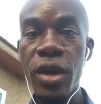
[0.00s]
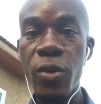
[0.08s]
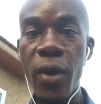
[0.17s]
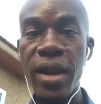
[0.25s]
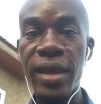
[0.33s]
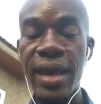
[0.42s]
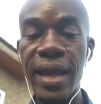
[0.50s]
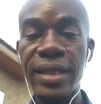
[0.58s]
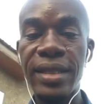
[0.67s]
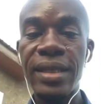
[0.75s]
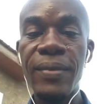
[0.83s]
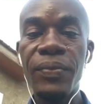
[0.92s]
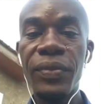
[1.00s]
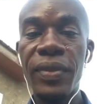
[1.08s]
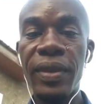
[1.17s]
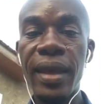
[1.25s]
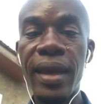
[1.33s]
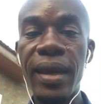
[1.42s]
eradicate
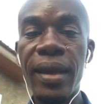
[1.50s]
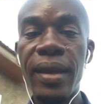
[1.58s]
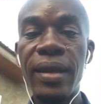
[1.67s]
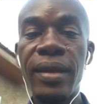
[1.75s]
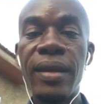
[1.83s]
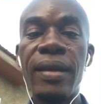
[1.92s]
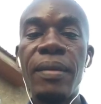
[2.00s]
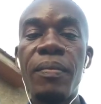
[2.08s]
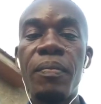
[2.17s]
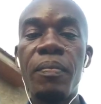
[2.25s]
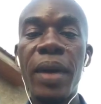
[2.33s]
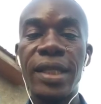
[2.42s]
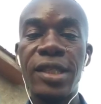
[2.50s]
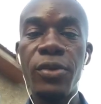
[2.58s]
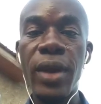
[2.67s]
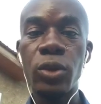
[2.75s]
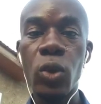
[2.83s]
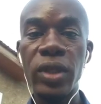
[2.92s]
the
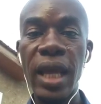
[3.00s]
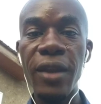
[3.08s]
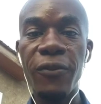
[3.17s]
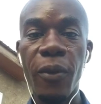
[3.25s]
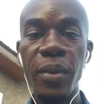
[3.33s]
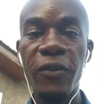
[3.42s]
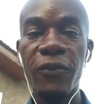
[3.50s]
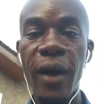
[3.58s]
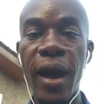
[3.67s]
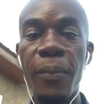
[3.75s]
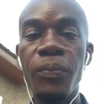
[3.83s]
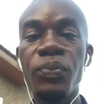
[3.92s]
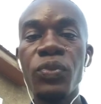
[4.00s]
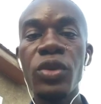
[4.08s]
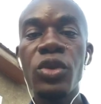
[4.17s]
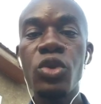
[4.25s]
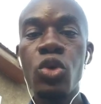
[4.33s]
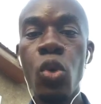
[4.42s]
bacteria totally from the farm.
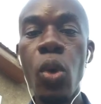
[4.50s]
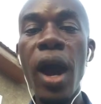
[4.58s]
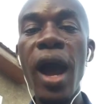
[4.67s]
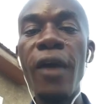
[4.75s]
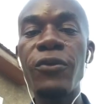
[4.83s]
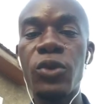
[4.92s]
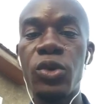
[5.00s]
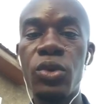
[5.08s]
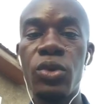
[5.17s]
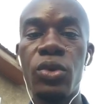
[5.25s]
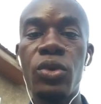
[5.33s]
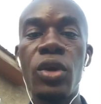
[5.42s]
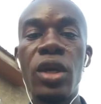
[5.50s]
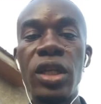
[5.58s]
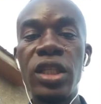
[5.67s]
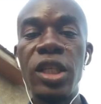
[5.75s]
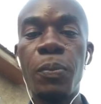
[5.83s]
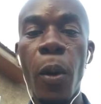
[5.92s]
You have to
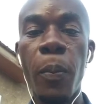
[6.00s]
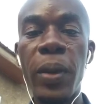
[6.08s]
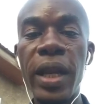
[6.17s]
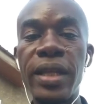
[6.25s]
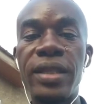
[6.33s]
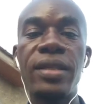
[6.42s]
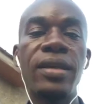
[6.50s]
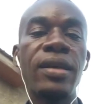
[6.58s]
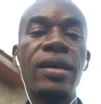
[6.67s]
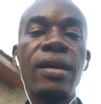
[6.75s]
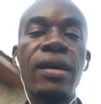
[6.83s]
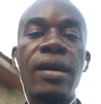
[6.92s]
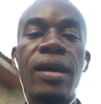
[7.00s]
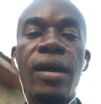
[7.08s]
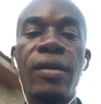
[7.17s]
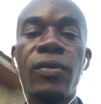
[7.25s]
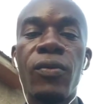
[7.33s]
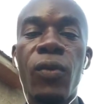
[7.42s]
depopulate.
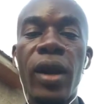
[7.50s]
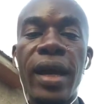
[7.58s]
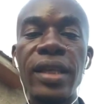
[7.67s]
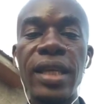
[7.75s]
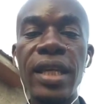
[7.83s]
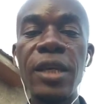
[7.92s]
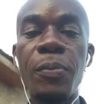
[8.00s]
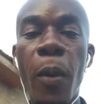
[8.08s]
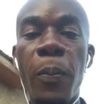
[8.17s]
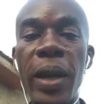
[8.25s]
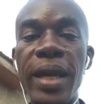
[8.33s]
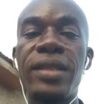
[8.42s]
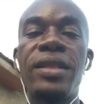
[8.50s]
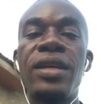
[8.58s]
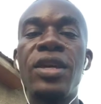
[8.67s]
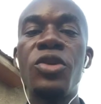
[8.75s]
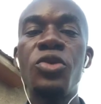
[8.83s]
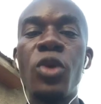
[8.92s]
When I say depopulate,
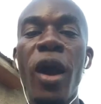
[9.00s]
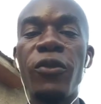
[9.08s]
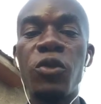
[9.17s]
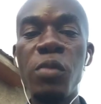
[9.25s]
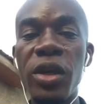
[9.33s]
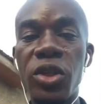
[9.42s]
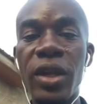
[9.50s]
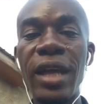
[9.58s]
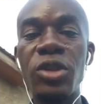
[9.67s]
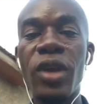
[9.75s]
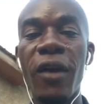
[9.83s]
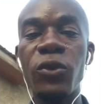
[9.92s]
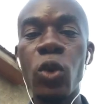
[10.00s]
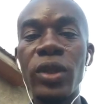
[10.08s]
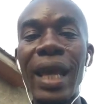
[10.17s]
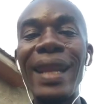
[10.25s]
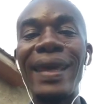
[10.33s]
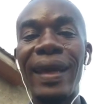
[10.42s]
you have to make sure that you have
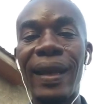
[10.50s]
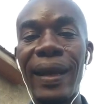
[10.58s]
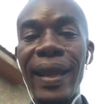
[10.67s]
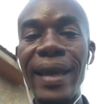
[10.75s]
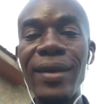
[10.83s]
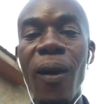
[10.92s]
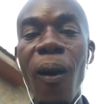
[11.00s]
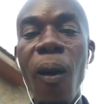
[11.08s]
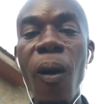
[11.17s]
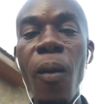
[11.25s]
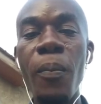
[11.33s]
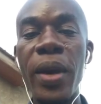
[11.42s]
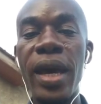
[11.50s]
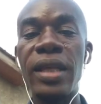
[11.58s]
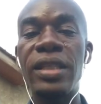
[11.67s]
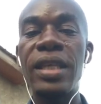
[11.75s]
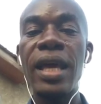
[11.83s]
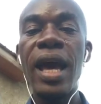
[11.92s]
totally cleared all
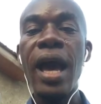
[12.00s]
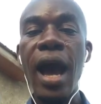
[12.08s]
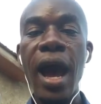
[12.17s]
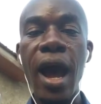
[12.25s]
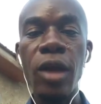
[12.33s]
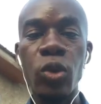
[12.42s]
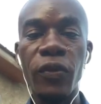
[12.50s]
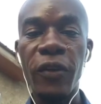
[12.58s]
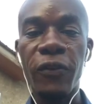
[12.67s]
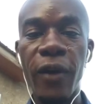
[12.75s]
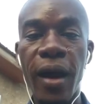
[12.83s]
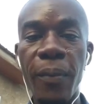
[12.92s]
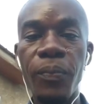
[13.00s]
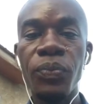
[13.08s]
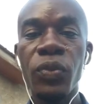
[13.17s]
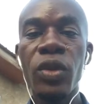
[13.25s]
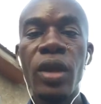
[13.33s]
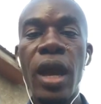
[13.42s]
birds out of the farm,
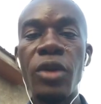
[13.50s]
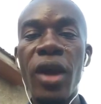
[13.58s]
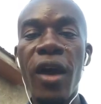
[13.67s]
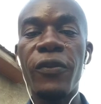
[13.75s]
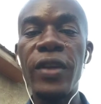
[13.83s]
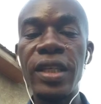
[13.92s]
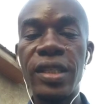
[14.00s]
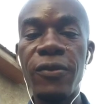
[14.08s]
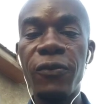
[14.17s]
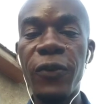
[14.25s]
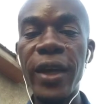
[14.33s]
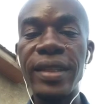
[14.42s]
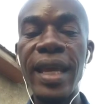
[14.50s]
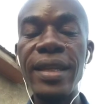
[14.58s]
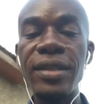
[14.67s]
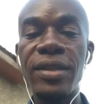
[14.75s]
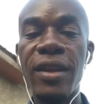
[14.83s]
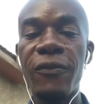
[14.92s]
and you have
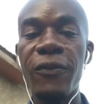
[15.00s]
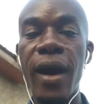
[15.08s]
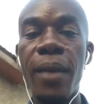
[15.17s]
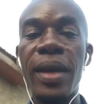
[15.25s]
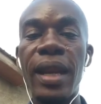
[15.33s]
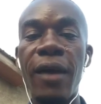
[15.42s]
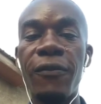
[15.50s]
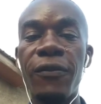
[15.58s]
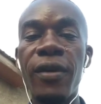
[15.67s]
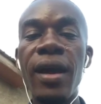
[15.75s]
disinfected the farm and have